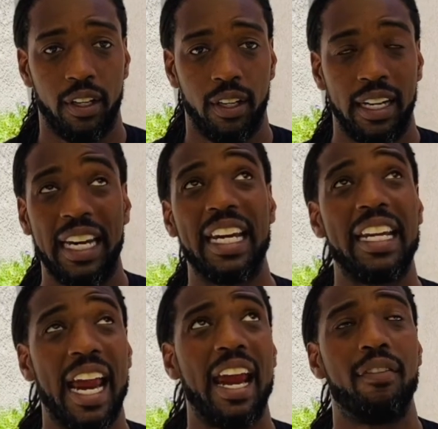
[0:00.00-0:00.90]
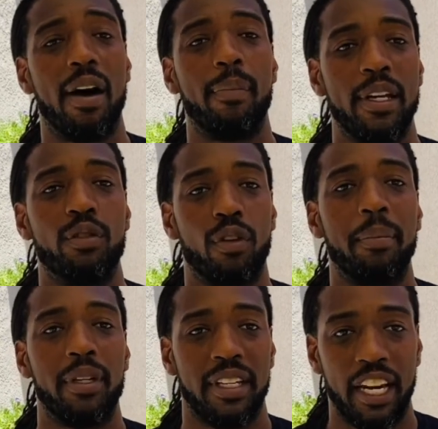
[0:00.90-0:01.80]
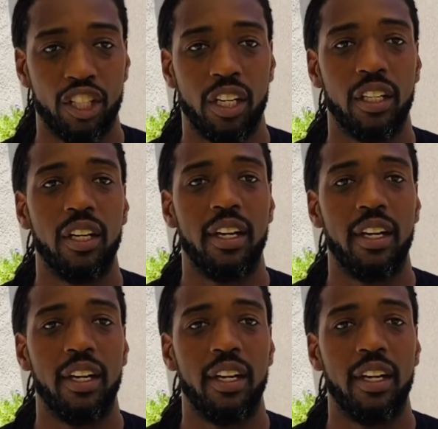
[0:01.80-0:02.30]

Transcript: He gave up his reputation